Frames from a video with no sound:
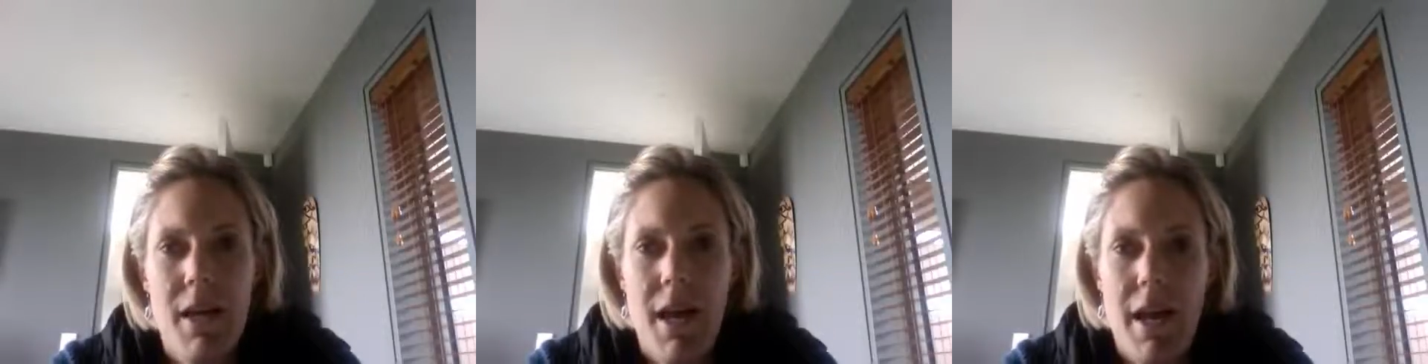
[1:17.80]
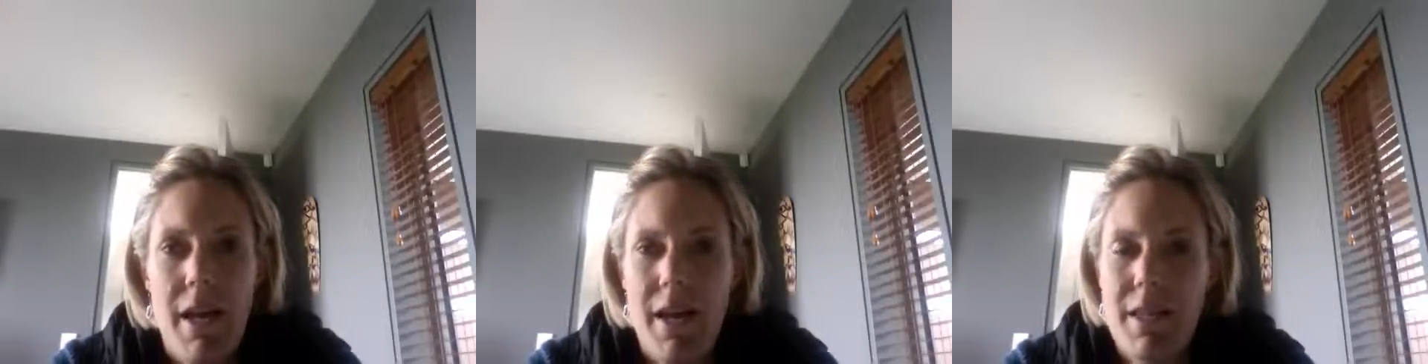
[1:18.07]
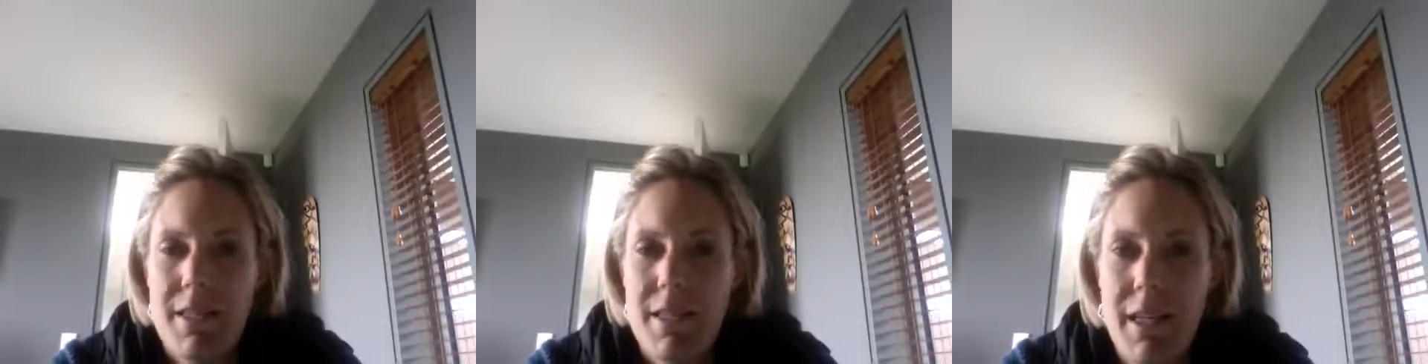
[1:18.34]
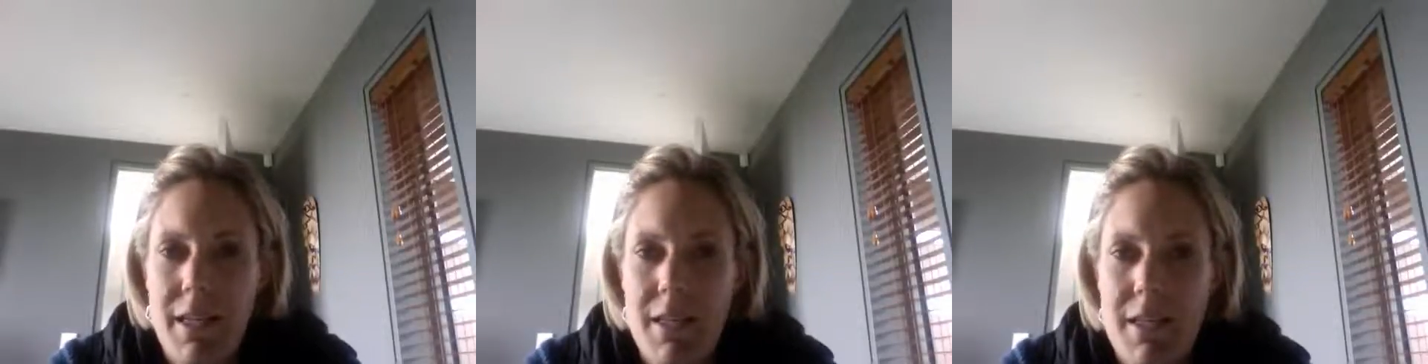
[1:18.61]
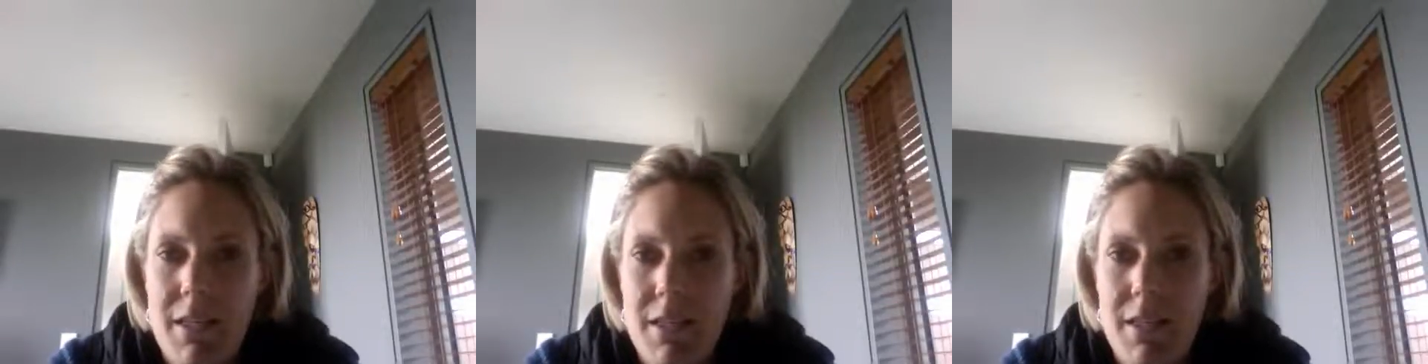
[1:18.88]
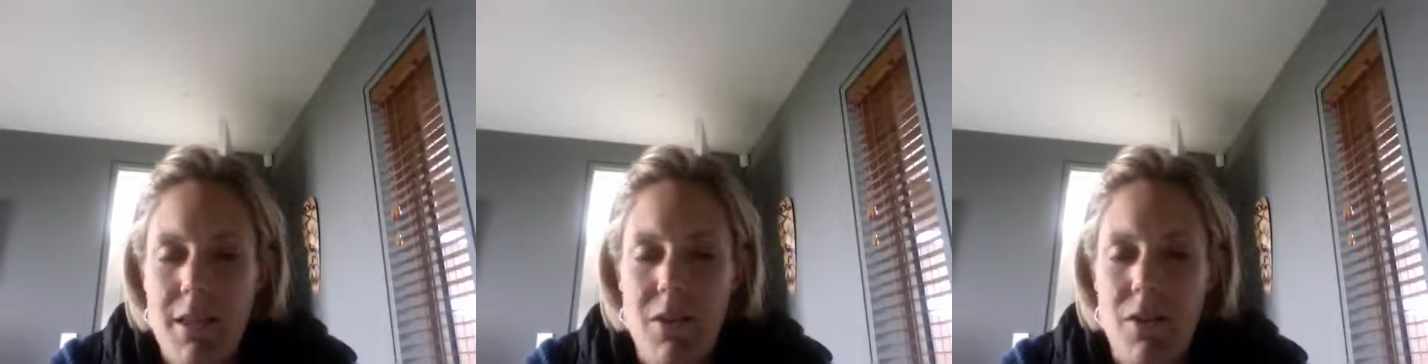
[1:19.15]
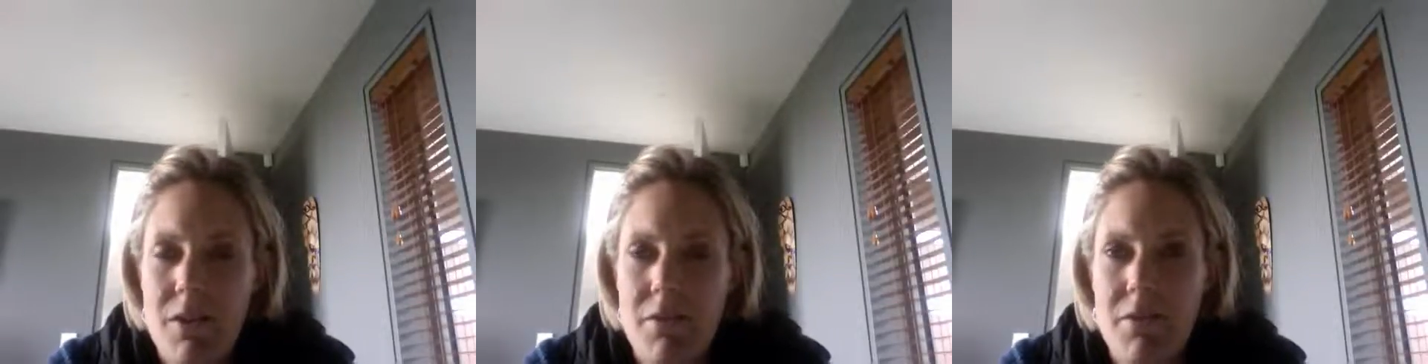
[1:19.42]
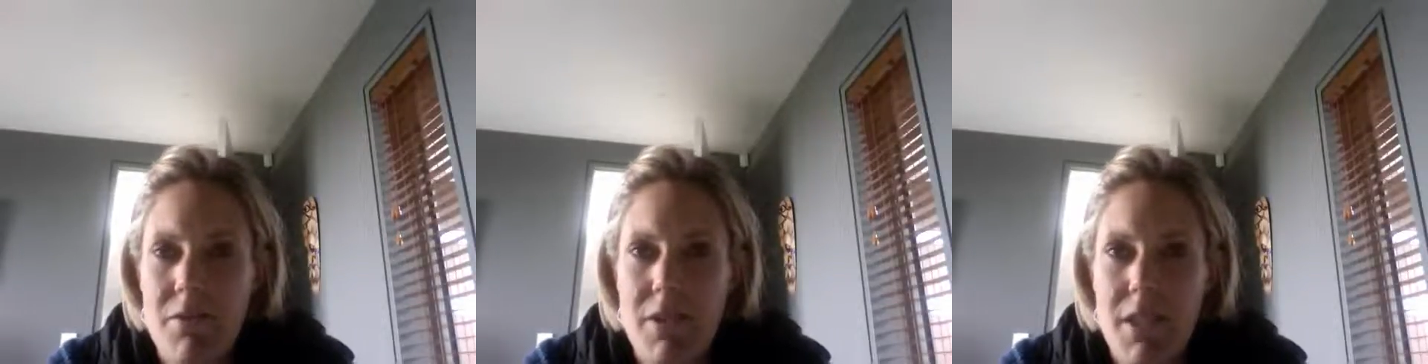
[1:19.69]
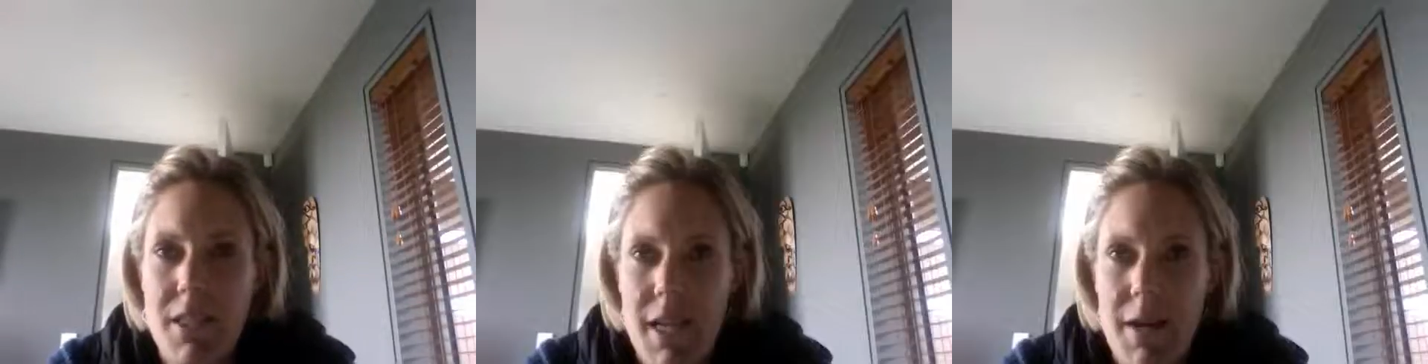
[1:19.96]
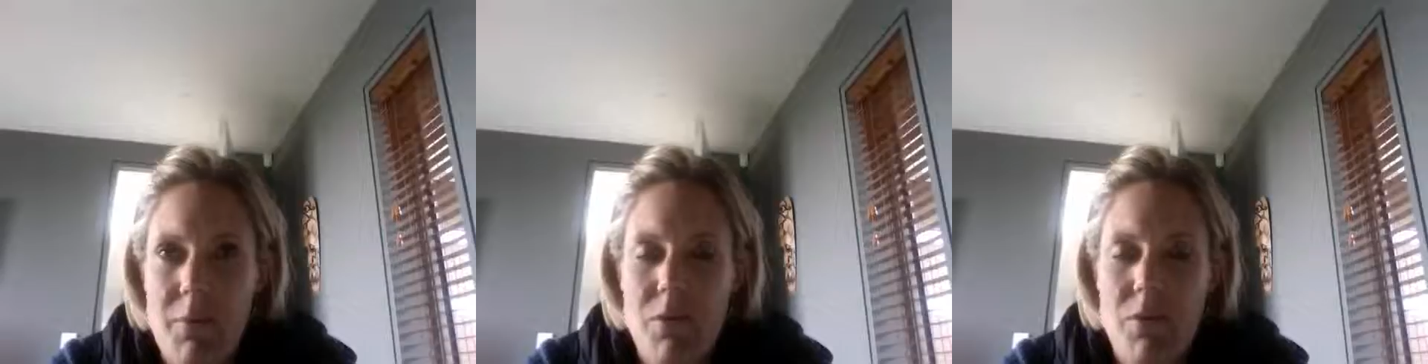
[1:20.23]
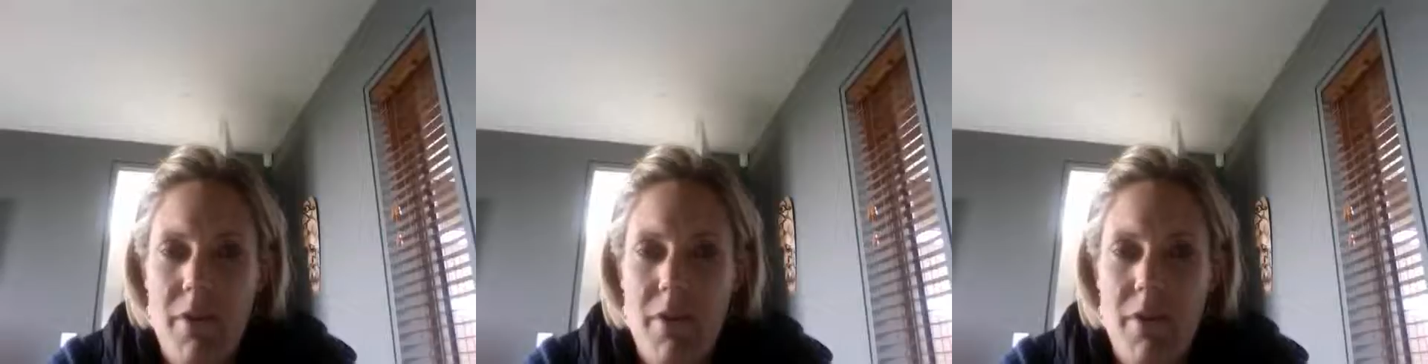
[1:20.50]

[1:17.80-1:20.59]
and it has links to lots of different examples